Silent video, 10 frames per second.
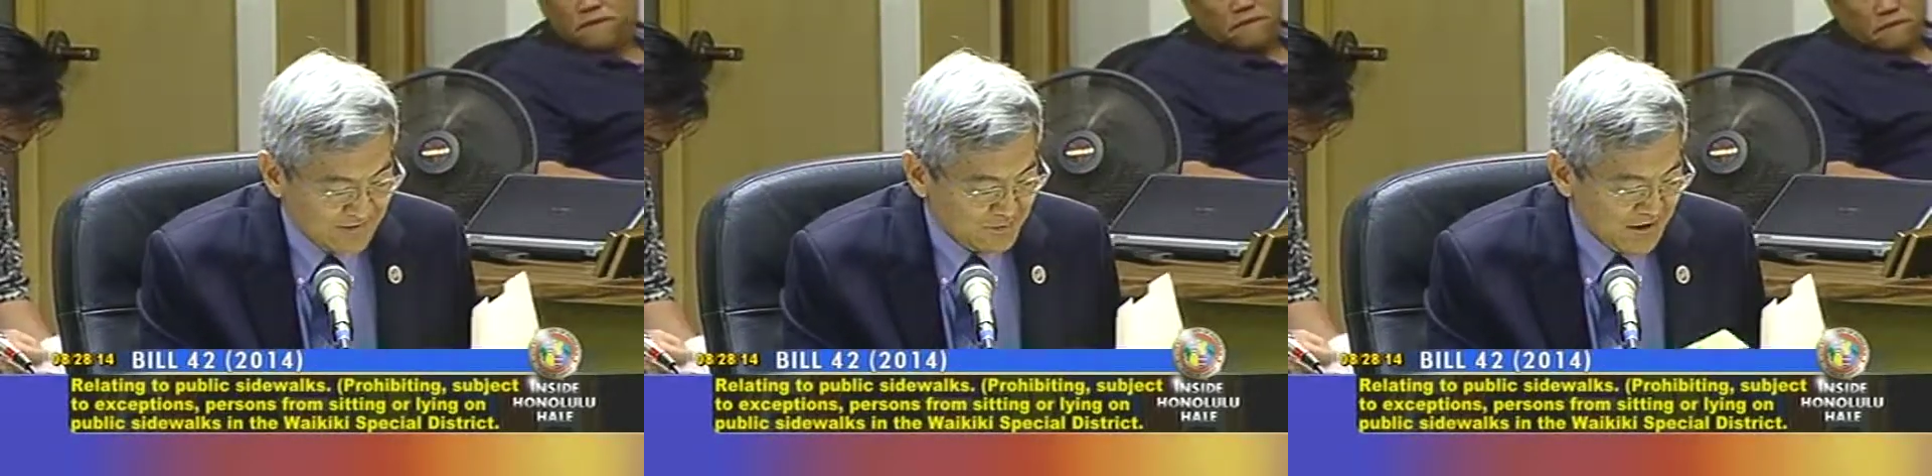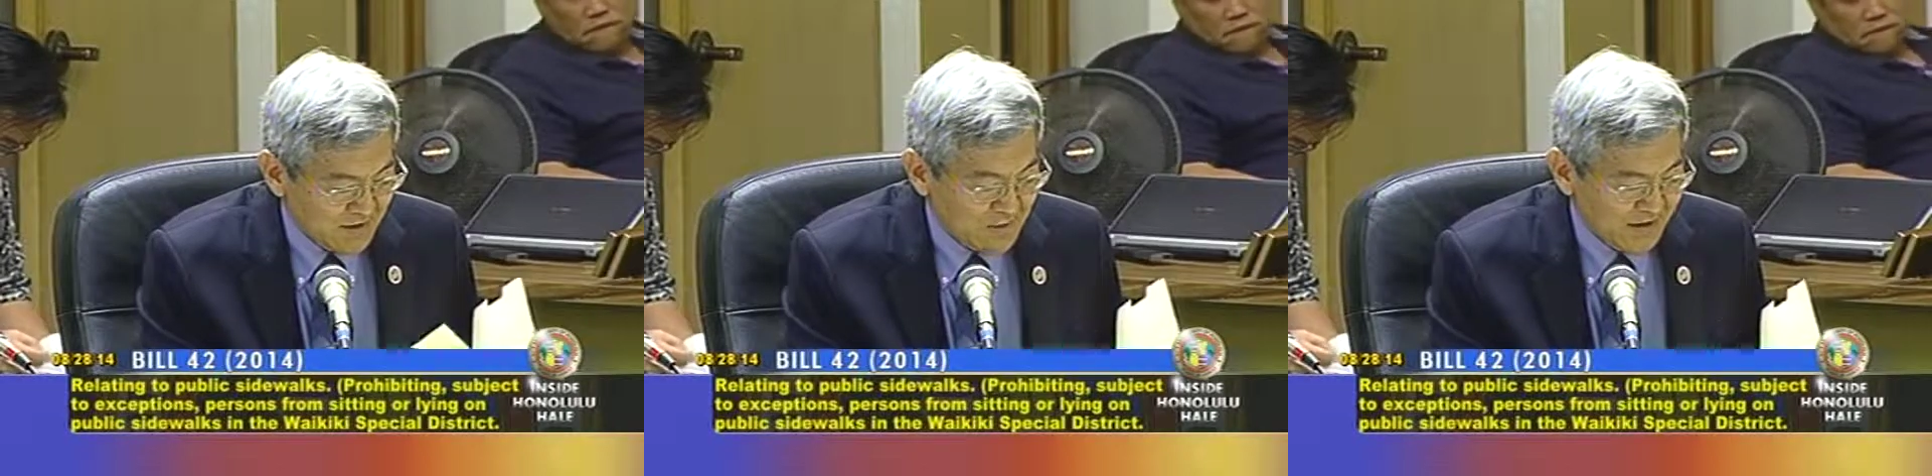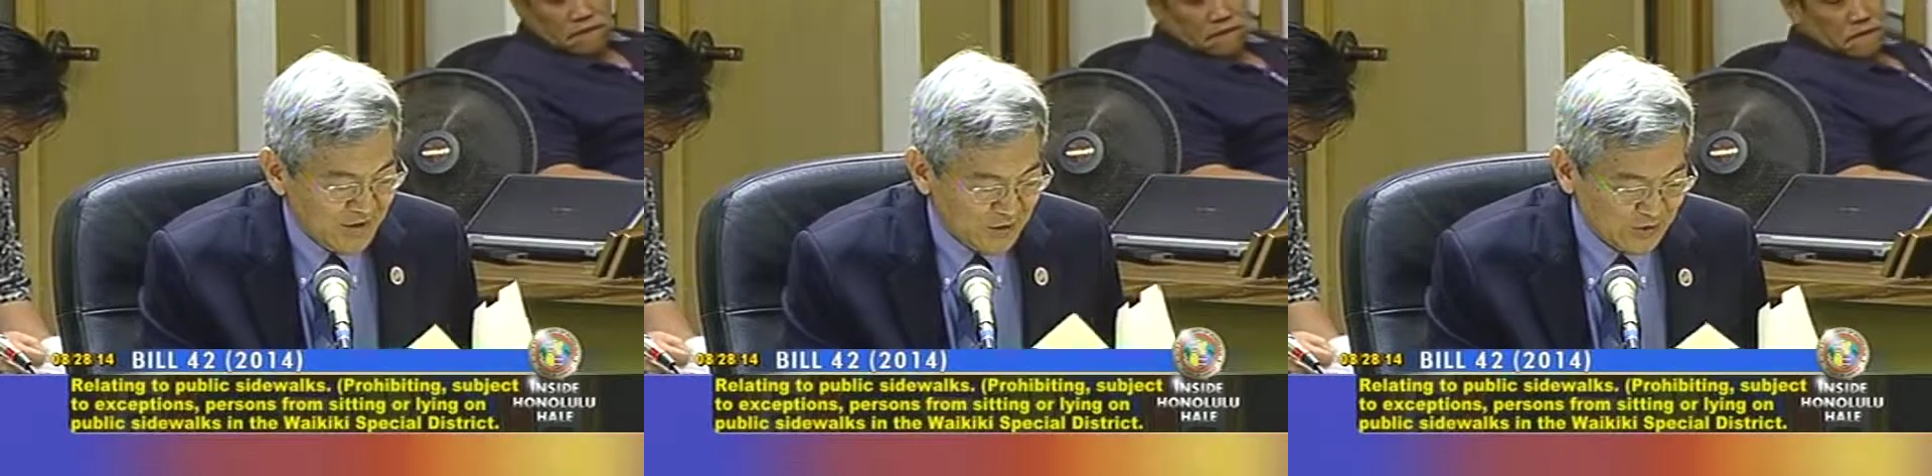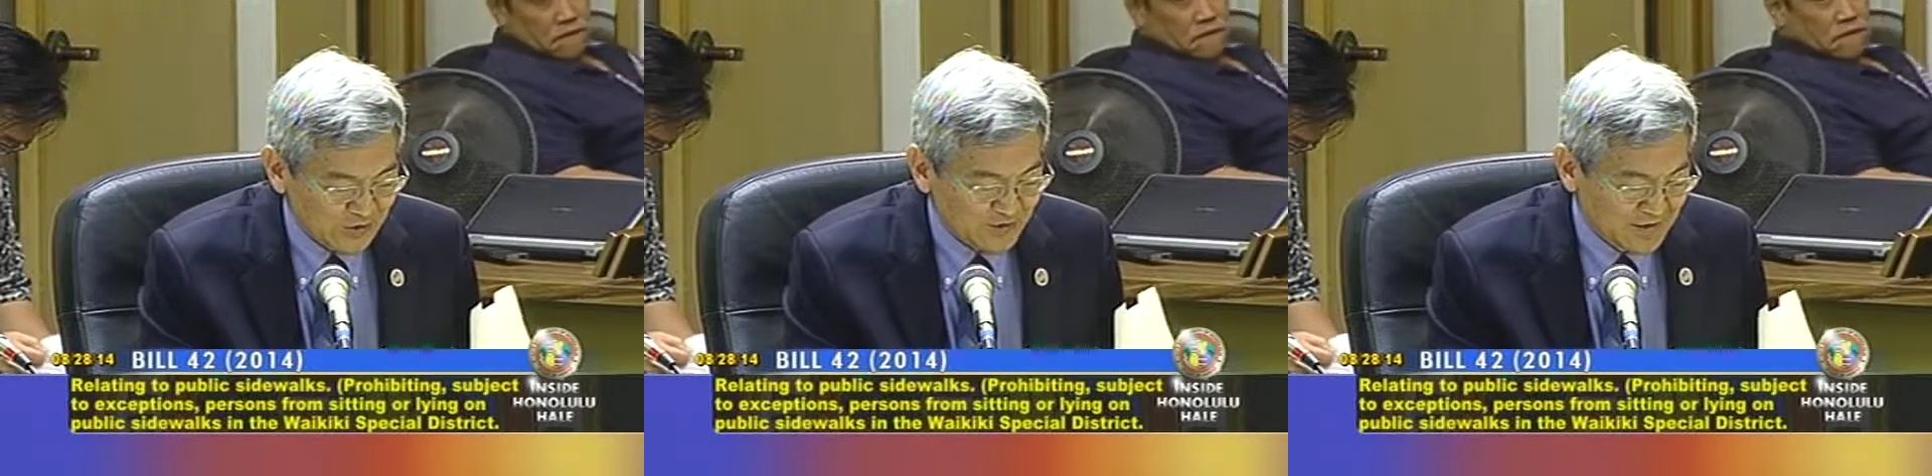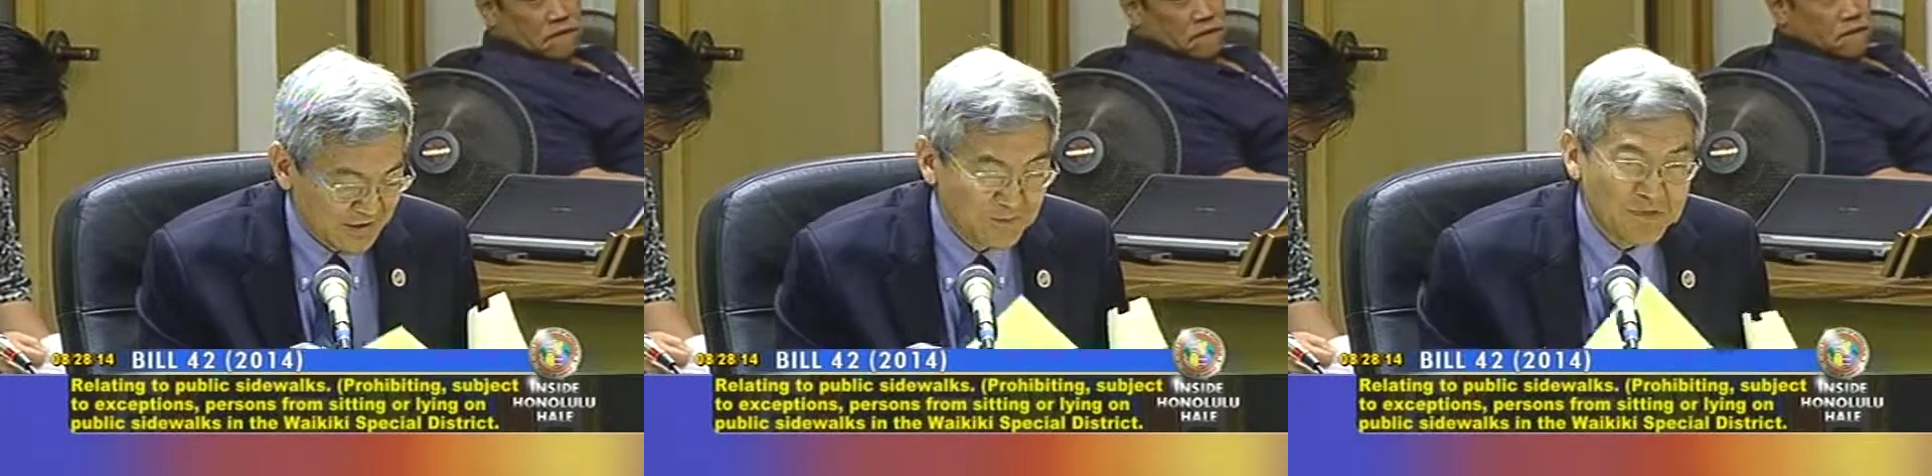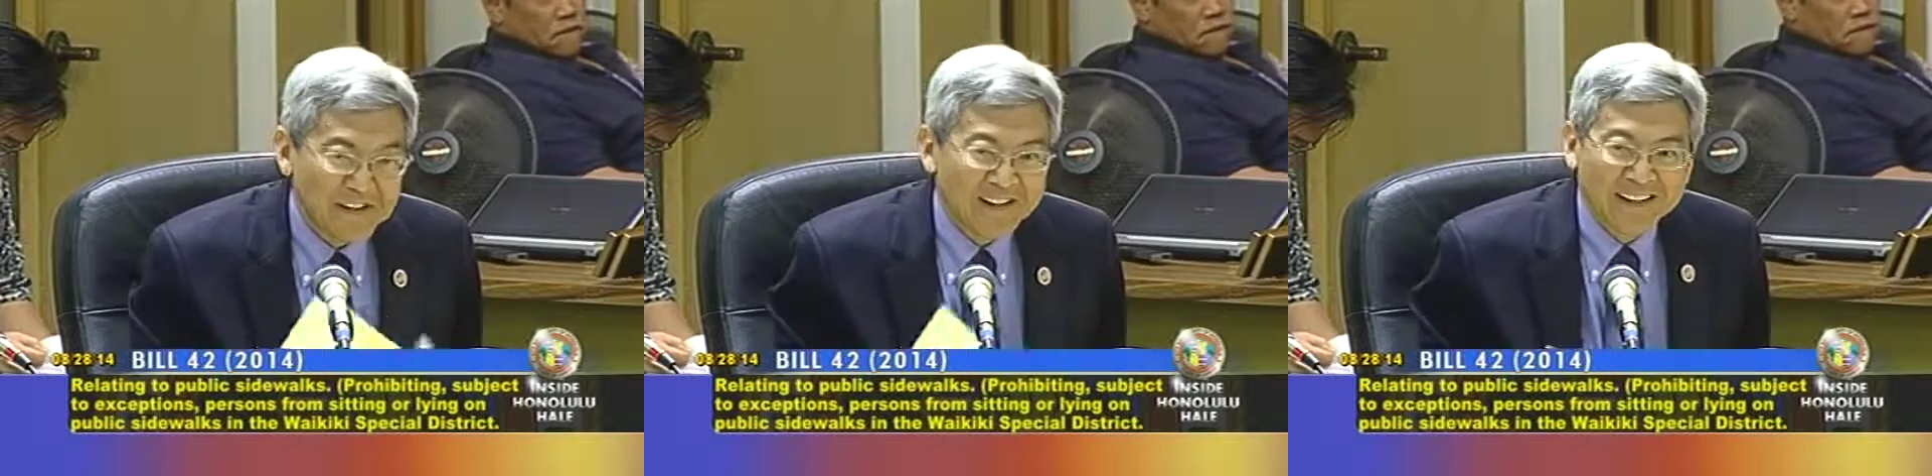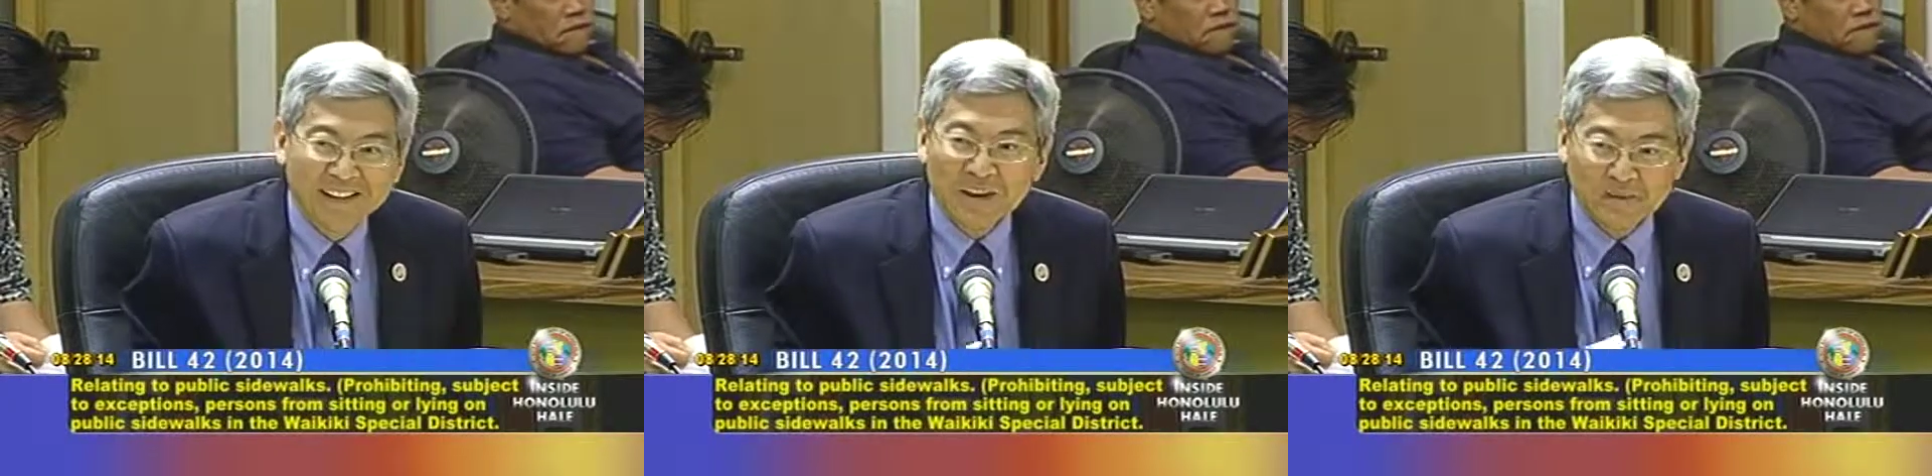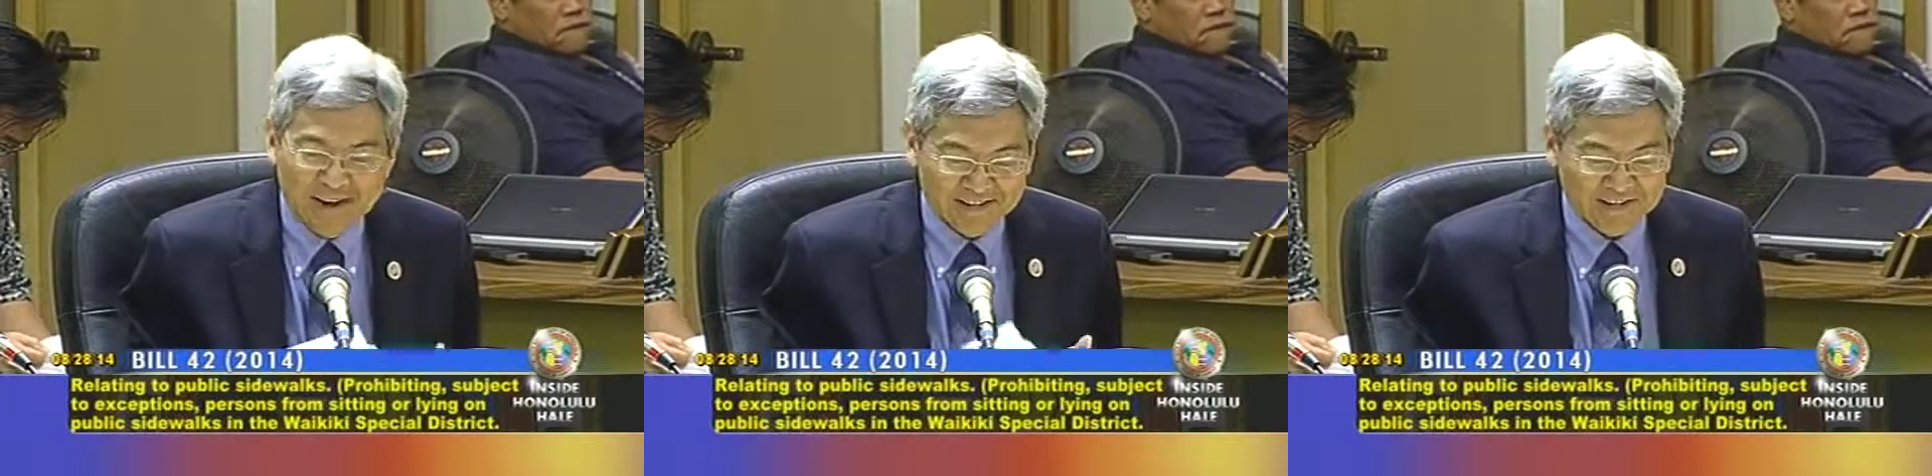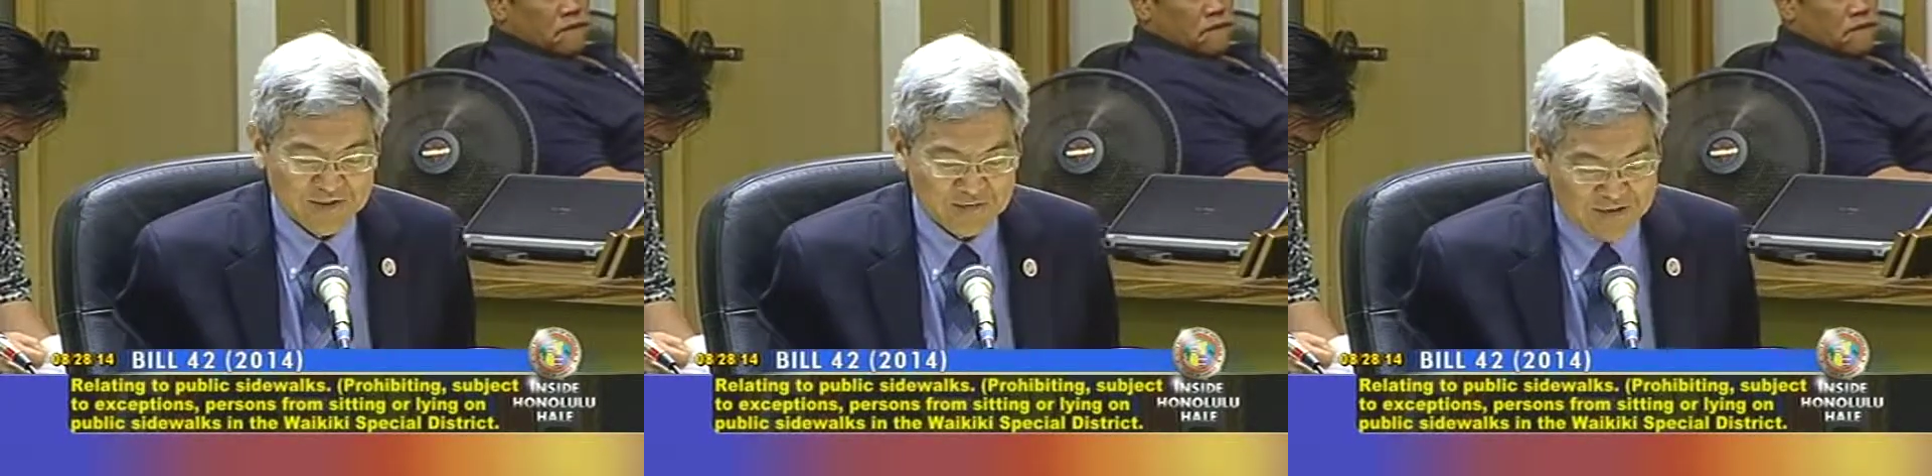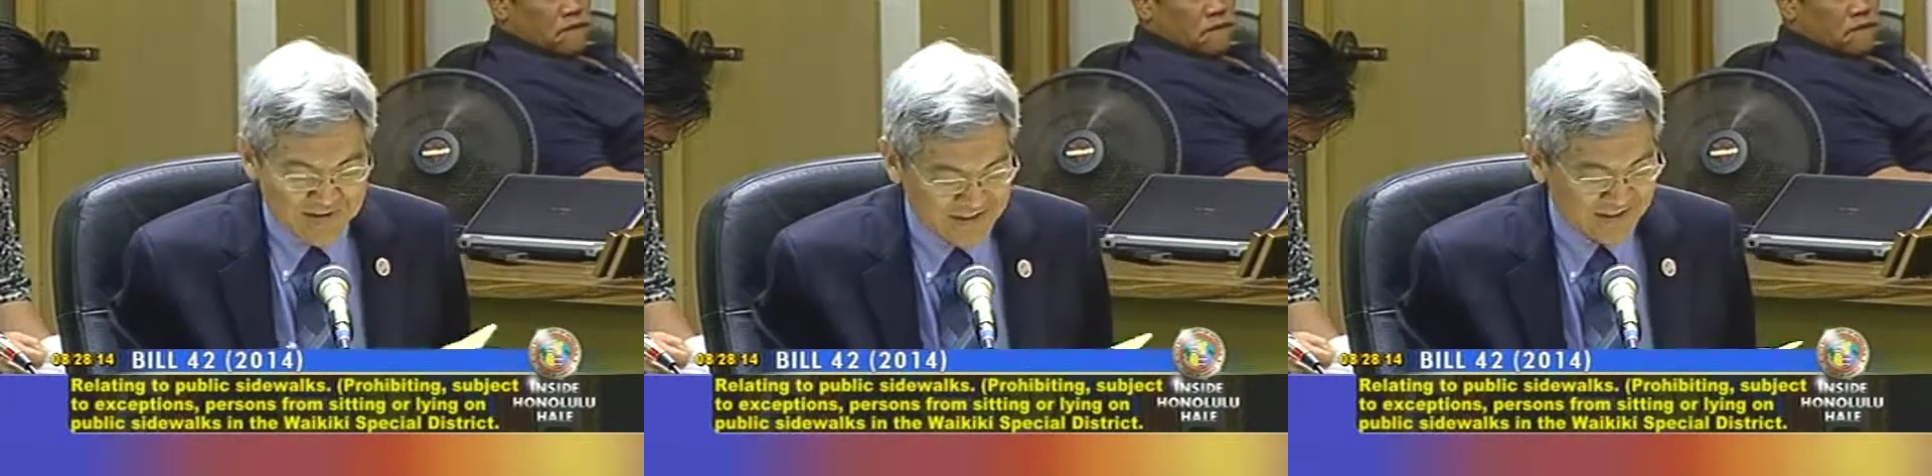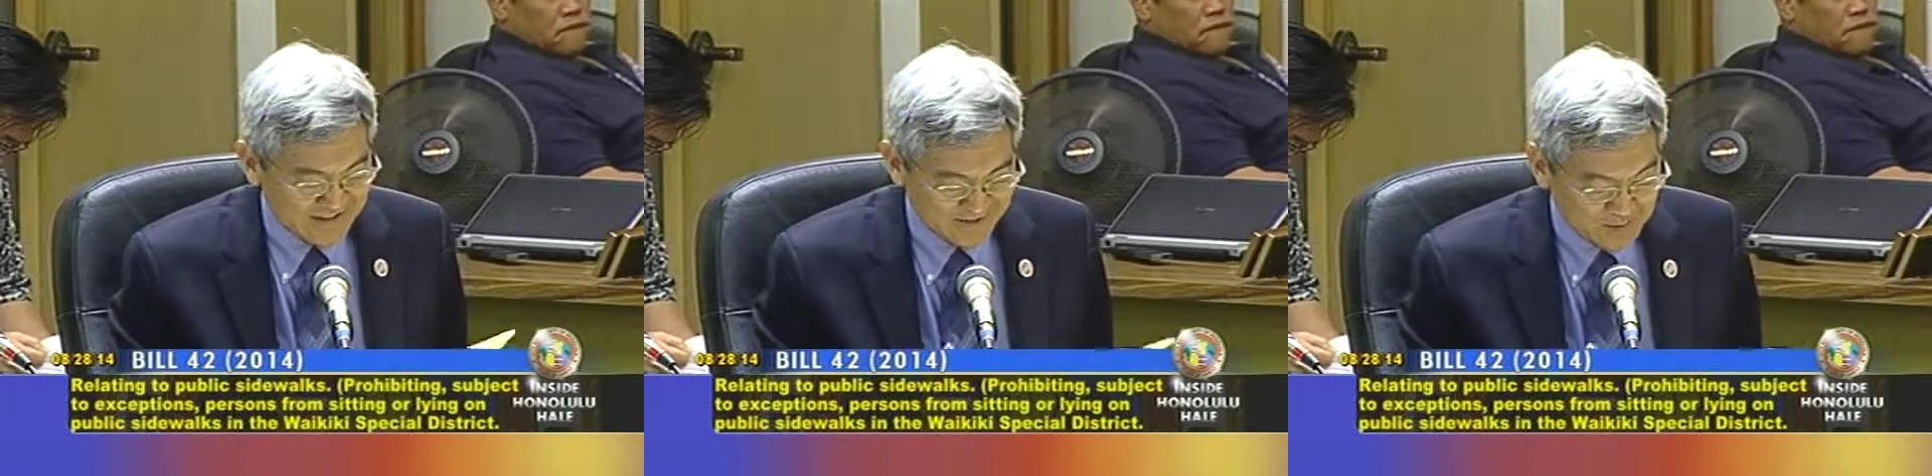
my, my notes from the past three meetings,